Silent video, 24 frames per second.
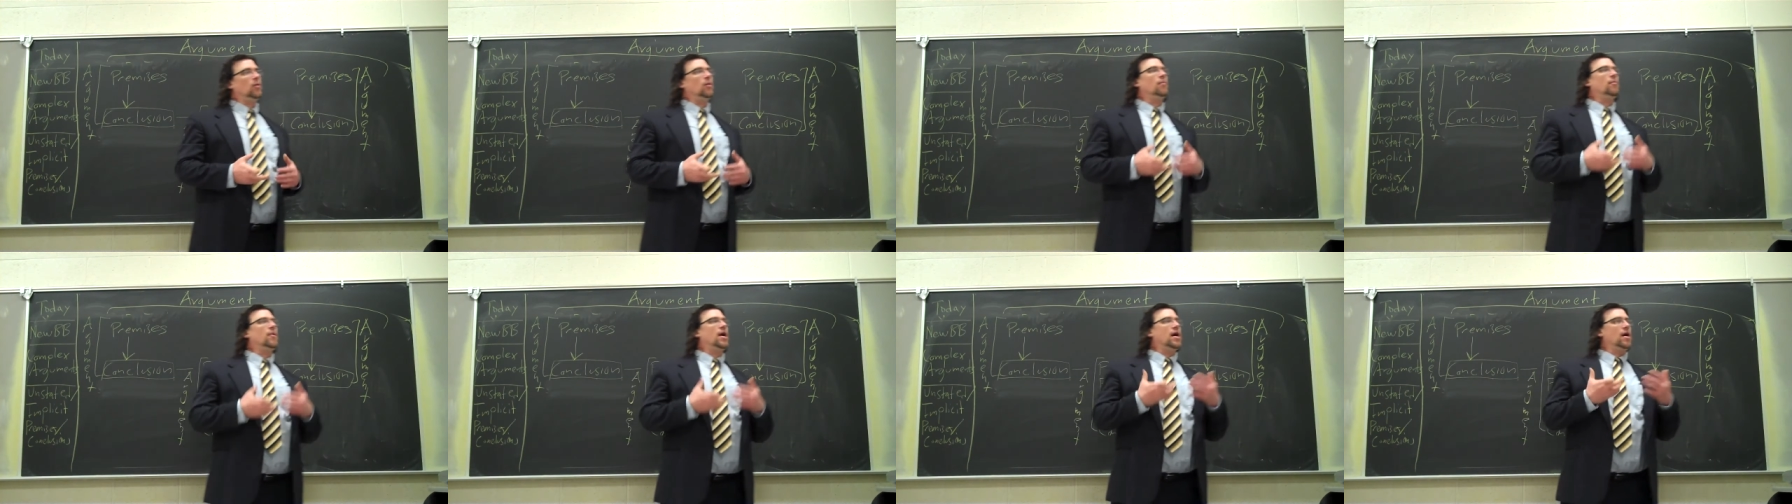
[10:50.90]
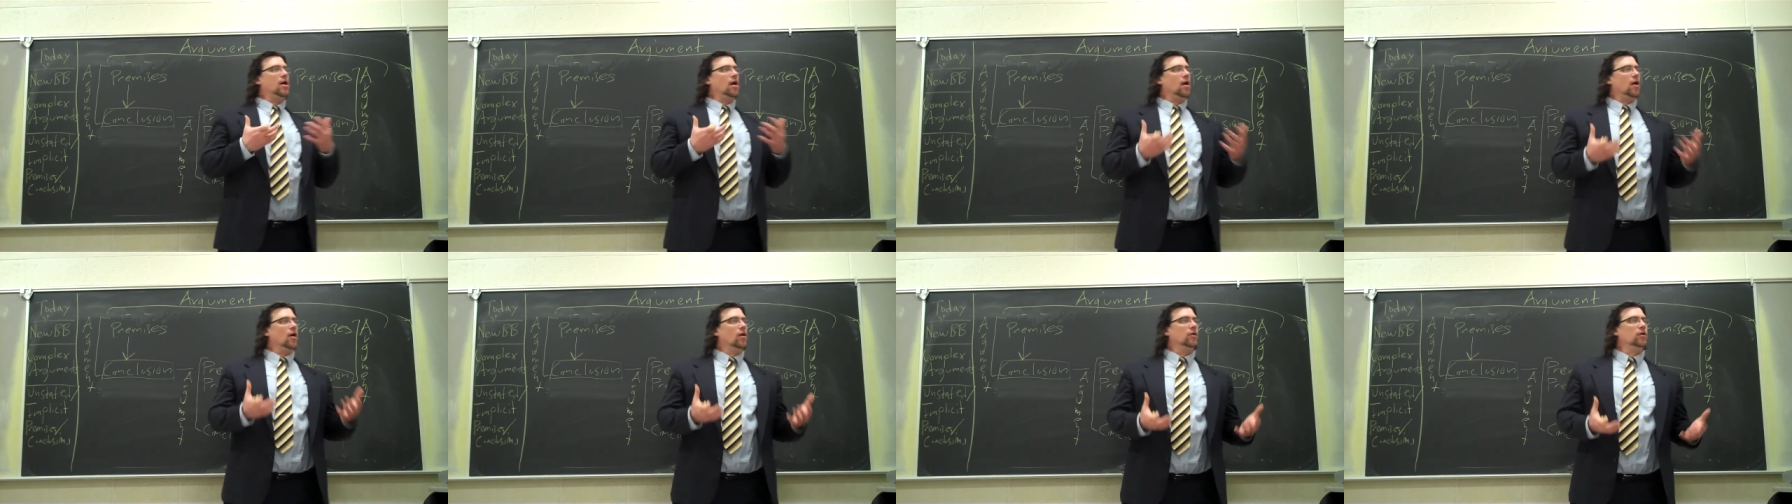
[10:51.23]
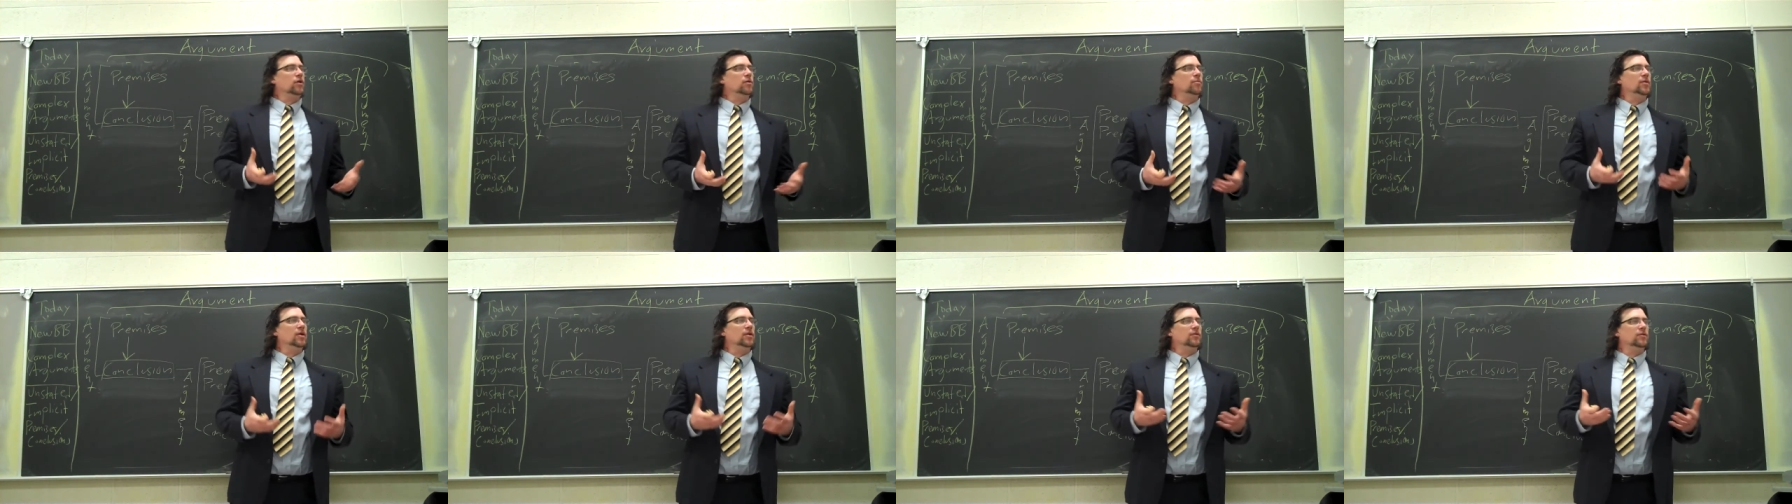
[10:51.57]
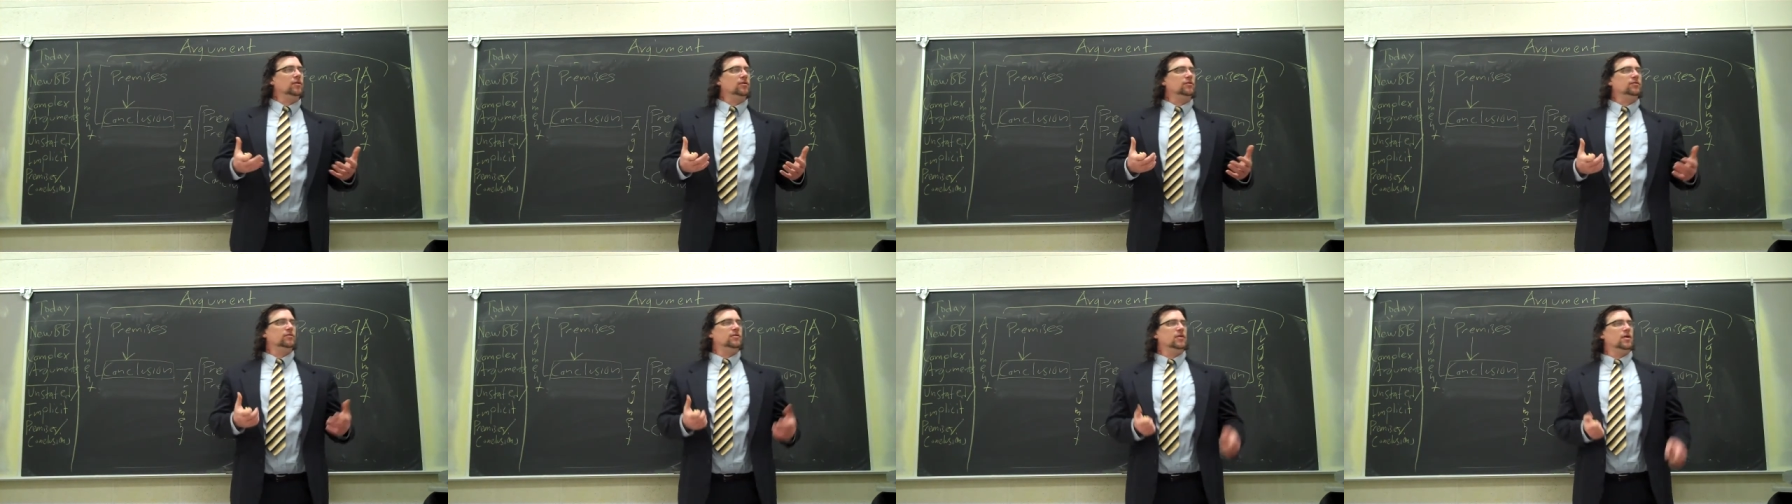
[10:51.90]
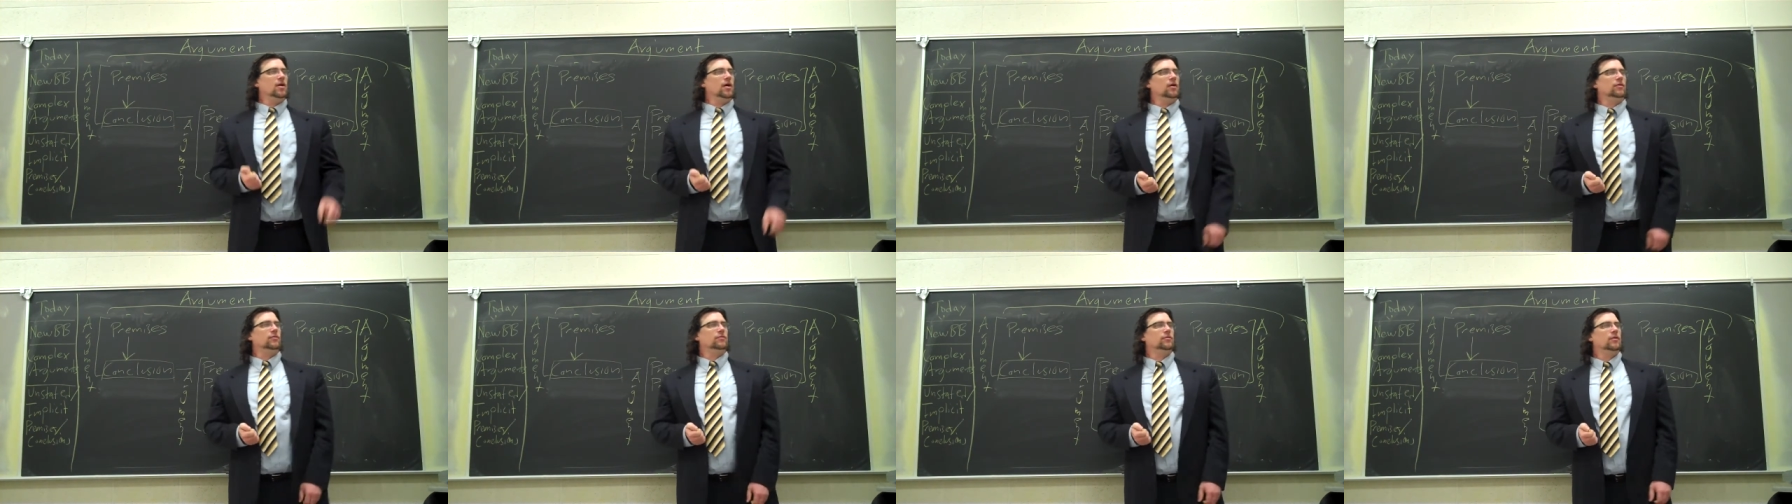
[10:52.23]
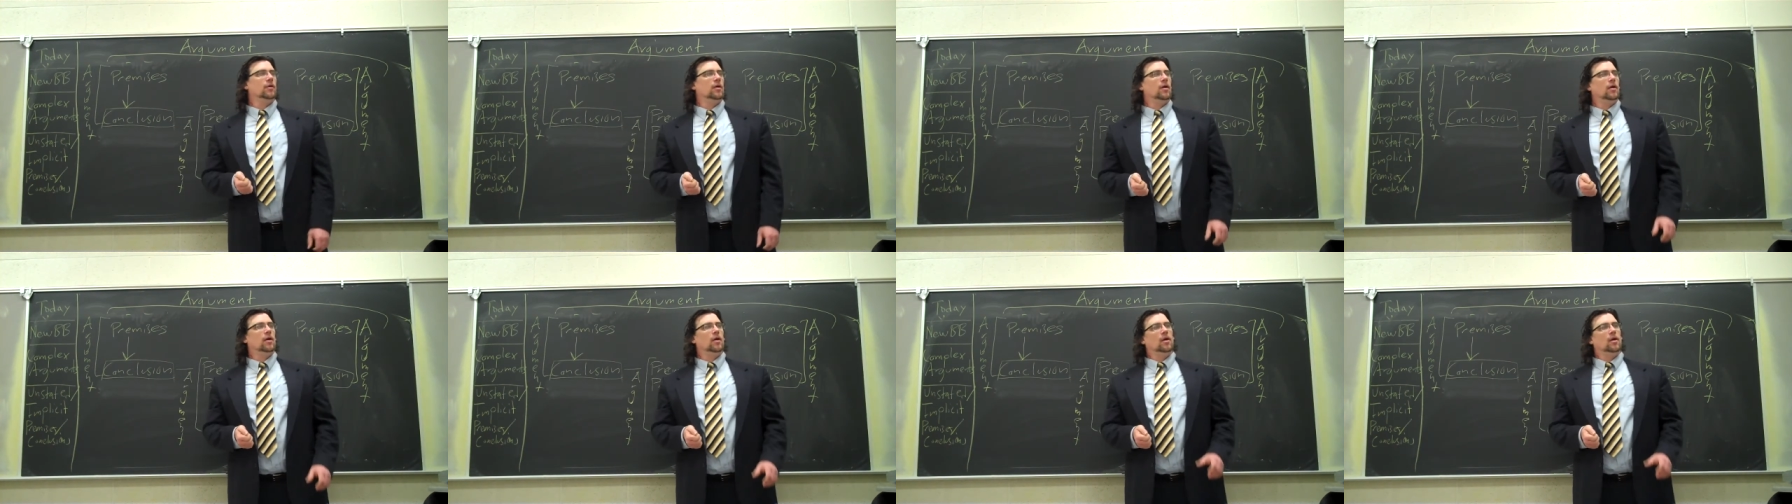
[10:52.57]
well, my argument is this.